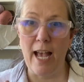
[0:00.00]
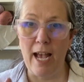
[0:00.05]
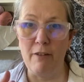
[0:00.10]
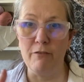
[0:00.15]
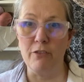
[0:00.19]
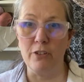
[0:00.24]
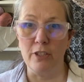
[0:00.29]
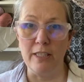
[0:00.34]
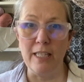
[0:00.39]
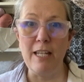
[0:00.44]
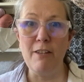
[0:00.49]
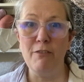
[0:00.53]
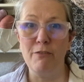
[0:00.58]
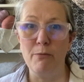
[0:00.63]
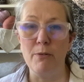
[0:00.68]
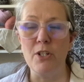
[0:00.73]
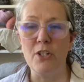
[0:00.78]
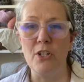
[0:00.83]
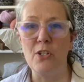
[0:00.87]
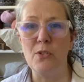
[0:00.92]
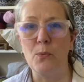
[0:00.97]
have relief,
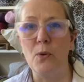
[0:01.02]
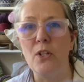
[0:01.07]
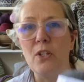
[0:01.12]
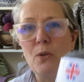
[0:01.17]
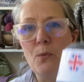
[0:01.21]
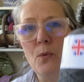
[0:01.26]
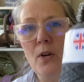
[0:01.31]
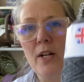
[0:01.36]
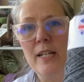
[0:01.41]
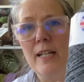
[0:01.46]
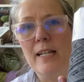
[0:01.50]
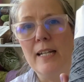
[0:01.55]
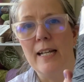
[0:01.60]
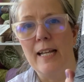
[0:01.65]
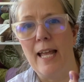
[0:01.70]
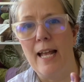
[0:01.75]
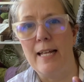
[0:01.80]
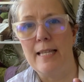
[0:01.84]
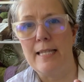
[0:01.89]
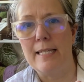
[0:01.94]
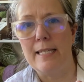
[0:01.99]
which is what you want in a
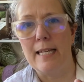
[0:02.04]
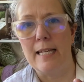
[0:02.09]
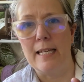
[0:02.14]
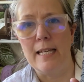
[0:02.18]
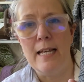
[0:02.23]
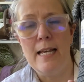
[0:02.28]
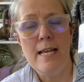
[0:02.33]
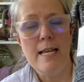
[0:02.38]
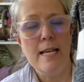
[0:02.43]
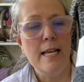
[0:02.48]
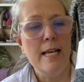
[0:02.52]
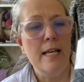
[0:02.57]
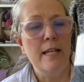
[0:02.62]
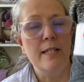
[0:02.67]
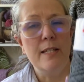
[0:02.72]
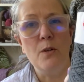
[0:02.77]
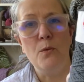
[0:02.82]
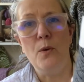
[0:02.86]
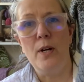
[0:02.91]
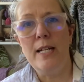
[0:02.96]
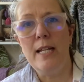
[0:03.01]
Gansey.
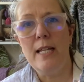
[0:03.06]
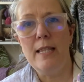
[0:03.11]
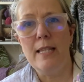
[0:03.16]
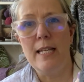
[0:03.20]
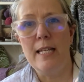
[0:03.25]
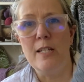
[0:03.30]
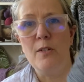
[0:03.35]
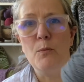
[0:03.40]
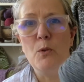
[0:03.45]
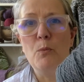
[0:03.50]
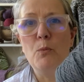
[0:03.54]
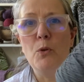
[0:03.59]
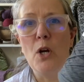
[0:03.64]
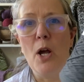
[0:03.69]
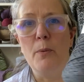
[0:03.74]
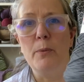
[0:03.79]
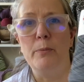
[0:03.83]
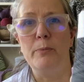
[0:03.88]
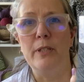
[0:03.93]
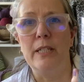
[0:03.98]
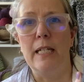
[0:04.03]
So one of these would
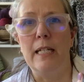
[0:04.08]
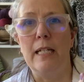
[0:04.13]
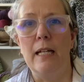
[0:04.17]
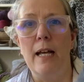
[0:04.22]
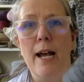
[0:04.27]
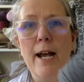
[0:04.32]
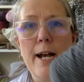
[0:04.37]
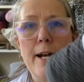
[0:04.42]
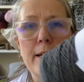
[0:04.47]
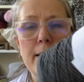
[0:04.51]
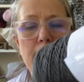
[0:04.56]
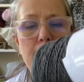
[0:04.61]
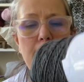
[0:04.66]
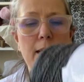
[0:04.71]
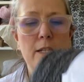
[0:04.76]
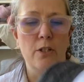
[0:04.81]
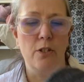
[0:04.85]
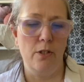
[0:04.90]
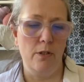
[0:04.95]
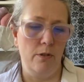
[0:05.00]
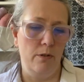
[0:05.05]
probably knit
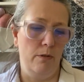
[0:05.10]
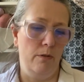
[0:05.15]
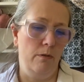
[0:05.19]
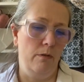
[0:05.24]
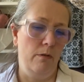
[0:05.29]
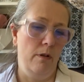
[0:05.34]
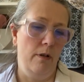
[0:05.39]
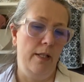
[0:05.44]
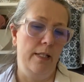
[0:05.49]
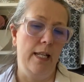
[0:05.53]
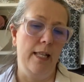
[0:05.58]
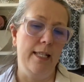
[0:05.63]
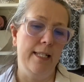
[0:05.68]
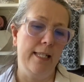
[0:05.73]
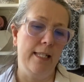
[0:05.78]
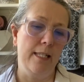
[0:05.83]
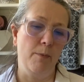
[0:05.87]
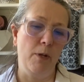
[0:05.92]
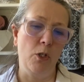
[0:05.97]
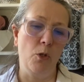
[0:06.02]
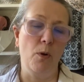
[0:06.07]
you, now this
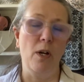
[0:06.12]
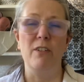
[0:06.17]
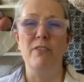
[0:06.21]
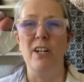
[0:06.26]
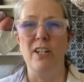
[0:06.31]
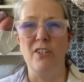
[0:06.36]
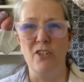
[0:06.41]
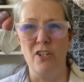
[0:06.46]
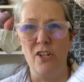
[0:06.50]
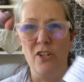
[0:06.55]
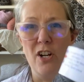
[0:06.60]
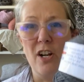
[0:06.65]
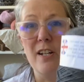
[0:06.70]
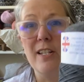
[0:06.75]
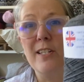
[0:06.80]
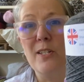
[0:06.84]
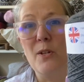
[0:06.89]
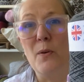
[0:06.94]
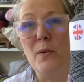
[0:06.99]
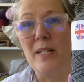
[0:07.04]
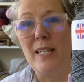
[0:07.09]
is about 1200 yards,
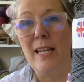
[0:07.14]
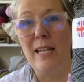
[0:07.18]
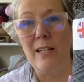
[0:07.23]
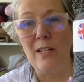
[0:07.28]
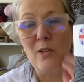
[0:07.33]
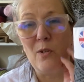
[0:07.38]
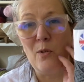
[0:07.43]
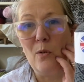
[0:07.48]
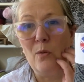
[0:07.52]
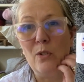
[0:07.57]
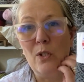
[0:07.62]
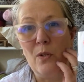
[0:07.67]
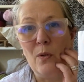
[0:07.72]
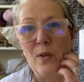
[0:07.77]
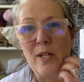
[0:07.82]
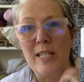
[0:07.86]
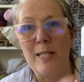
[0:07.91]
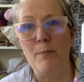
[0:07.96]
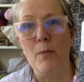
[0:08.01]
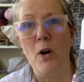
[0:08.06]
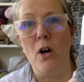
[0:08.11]
so it would knit you, you know,
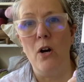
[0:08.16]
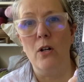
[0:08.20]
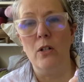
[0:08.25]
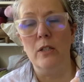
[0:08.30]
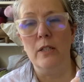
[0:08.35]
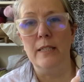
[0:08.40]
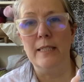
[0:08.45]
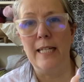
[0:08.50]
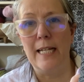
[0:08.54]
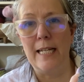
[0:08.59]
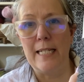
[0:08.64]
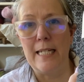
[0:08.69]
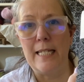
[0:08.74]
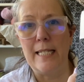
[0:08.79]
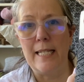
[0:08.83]
a small lady